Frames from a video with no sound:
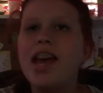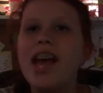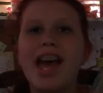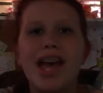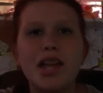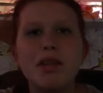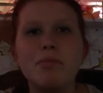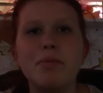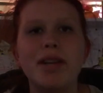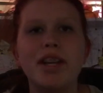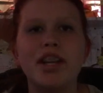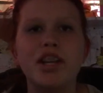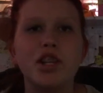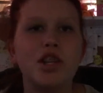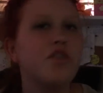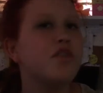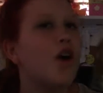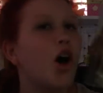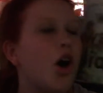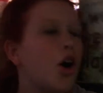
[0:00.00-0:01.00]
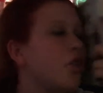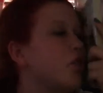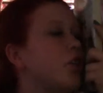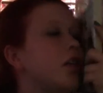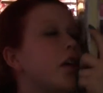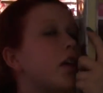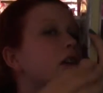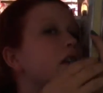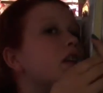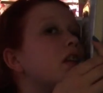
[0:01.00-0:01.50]
Admit it, you've all
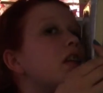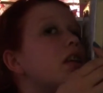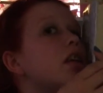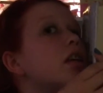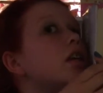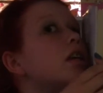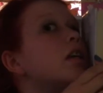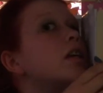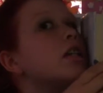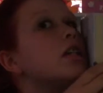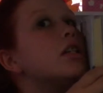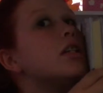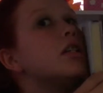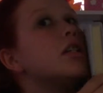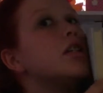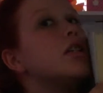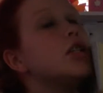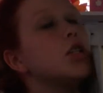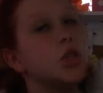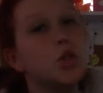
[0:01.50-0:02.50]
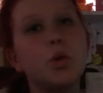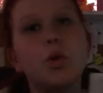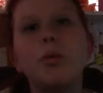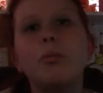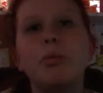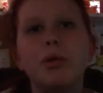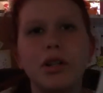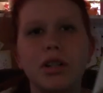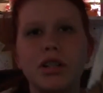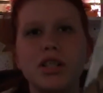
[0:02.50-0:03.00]
done this to a
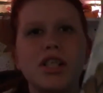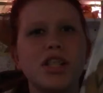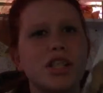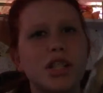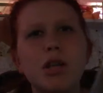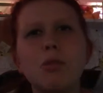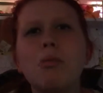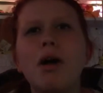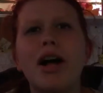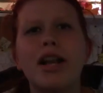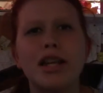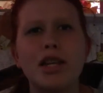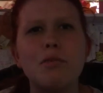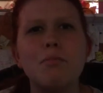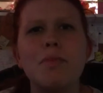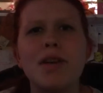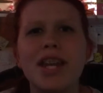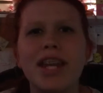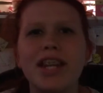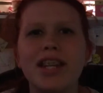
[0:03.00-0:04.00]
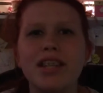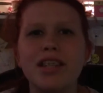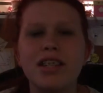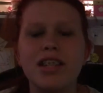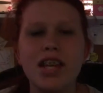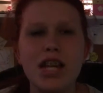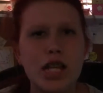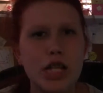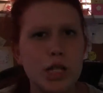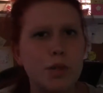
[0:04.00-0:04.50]
book. Just come on, admit it.
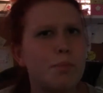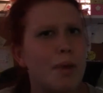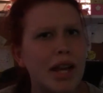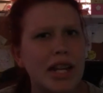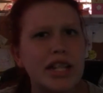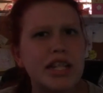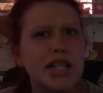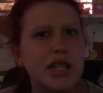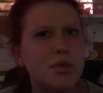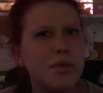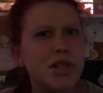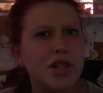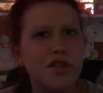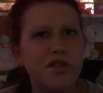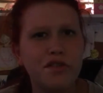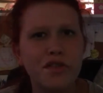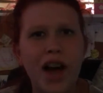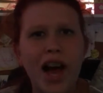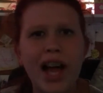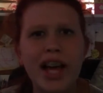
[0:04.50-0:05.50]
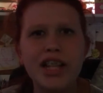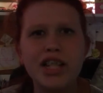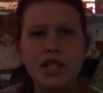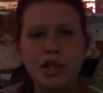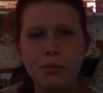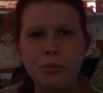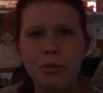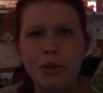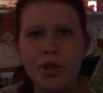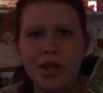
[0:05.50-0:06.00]
Especially when you find
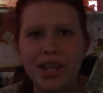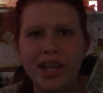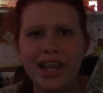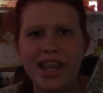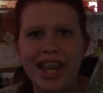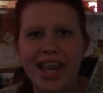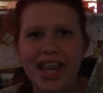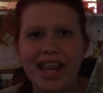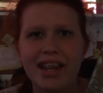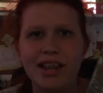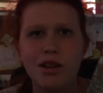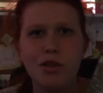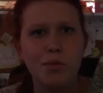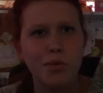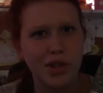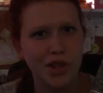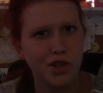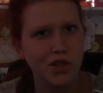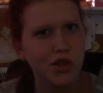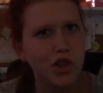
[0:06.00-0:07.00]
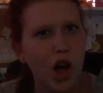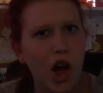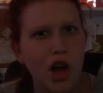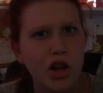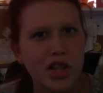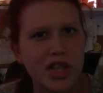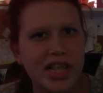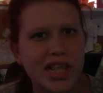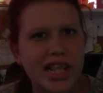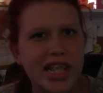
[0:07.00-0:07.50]
your book again and you
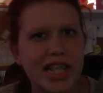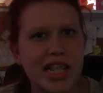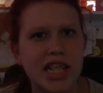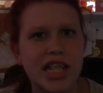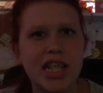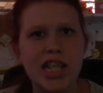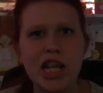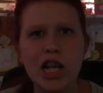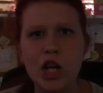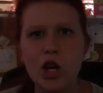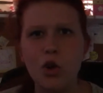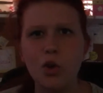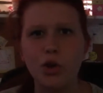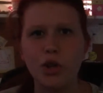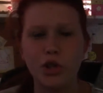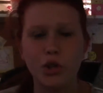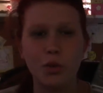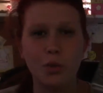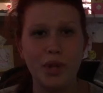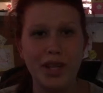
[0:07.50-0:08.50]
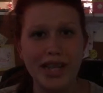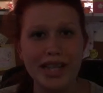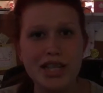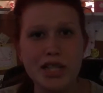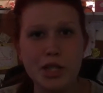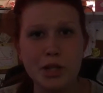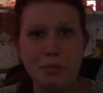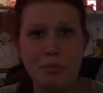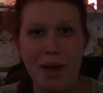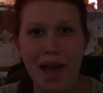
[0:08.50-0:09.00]
lost it, or you get
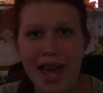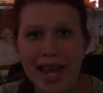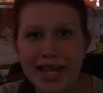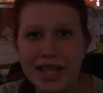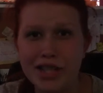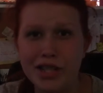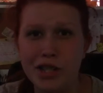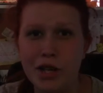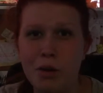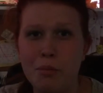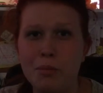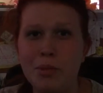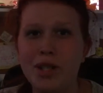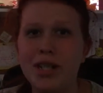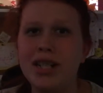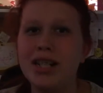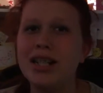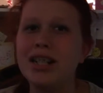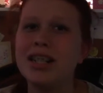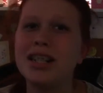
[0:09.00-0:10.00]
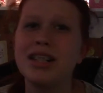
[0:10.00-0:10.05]
your page number.